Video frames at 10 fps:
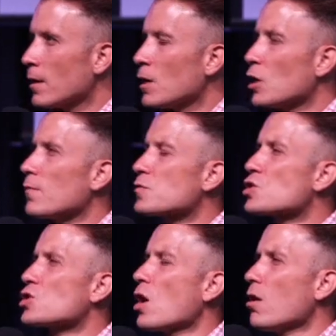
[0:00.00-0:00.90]
You have
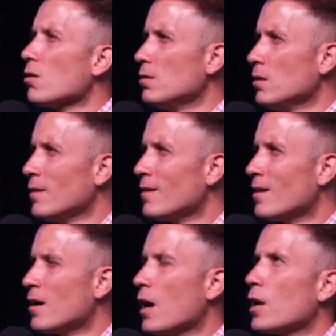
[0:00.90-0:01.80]
sown
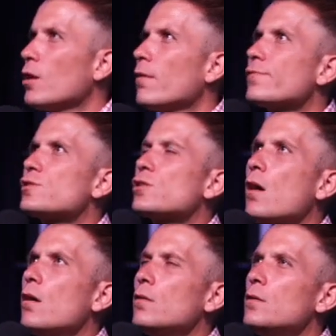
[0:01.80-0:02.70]
and you have
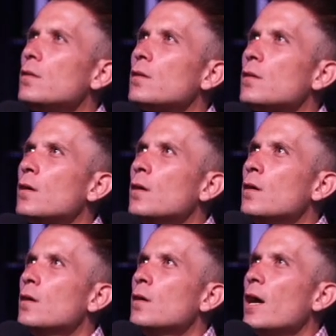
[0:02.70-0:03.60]
sown
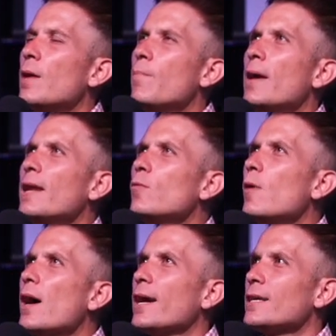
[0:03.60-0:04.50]
in many
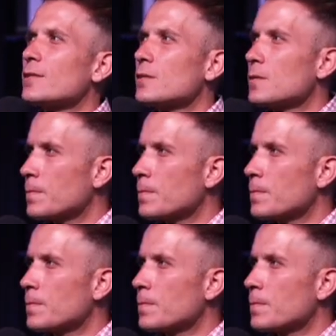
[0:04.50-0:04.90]
ways.